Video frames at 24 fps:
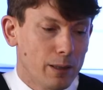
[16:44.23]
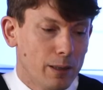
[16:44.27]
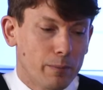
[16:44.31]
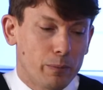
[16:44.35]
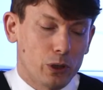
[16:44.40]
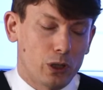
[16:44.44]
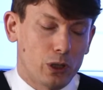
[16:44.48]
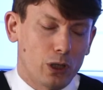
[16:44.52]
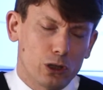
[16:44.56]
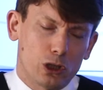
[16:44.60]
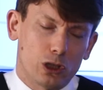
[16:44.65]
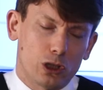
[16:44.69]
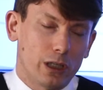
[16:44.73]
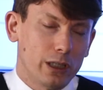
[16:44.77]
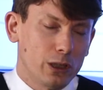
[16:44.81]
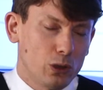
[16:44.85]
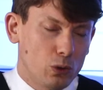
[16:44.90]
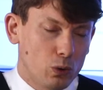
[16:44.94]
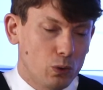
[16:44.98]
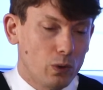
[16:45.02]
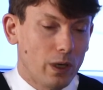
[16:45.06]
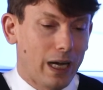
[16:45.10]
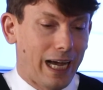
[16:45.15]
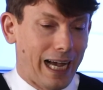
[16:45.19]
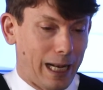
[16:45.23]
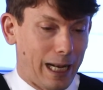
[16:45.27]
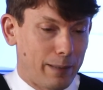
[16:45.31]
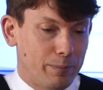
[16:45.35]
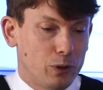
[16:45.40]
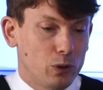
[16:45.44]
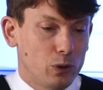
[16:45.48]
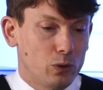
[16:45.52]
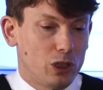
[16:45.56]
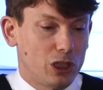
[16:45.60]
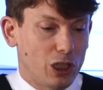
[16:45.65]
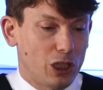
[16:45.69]
potentially to
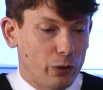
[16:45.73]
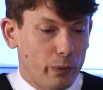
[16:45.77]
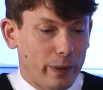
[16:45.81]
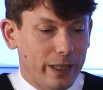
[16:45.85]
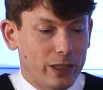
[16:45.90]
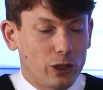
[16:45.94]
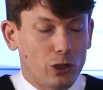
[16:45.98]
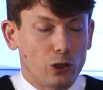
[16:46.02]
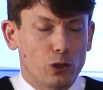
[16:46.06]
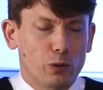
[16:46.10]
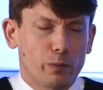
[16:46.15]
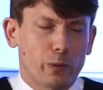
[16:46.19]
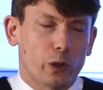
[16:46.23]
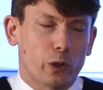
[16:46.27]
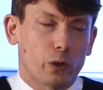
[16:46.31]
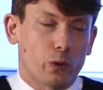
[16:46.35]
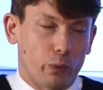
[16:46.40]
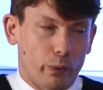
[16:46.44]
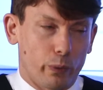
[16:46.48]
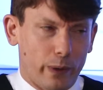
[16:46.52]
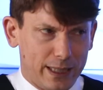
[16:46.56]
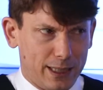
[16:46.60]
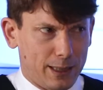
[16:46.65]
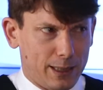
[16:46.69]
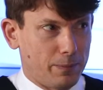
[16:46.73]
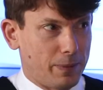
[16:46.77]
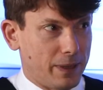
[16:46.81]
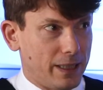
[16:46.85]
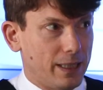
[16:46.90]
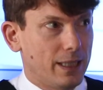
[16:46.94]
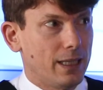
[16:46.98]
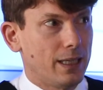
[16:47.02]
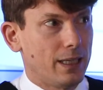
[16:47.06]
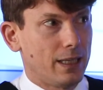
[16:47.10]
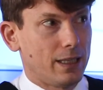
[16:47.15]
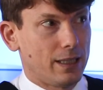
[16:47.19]
help you generate the numerical
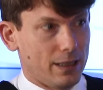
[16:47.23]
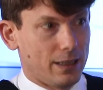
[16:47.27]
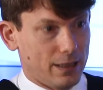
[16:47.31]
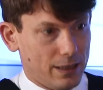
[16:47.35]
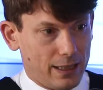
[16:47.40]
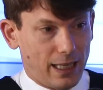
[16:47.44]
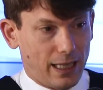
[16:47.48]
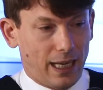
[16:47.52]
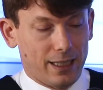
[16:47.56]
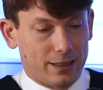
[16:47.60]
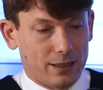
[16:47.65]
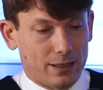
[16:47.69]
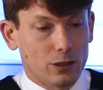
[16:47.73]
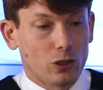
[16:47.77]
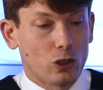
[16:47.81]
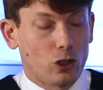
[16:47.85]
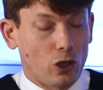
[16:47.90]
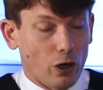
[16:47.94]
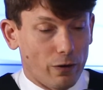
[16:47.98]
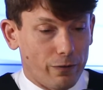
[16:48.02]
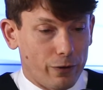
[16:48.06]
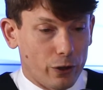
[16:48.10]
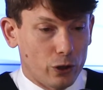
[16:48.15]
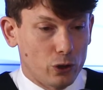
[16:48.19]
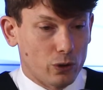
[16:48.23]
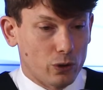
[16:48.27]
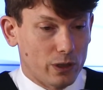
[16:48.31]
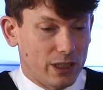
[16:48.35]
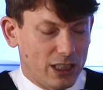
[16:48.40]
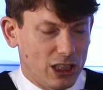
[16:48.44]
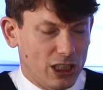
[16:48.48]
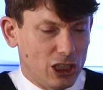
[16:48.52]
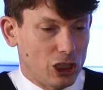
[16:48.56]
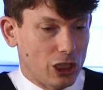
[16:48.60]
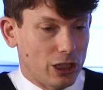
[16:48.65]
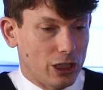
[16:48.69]
recipe that govern your
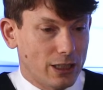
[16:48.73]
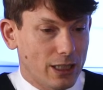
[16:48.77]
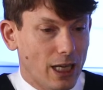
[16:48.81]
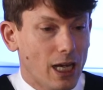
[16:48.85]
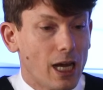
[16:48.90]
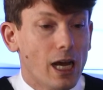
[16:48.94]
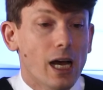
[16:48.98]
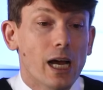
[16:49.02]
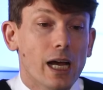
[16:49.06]
decisions.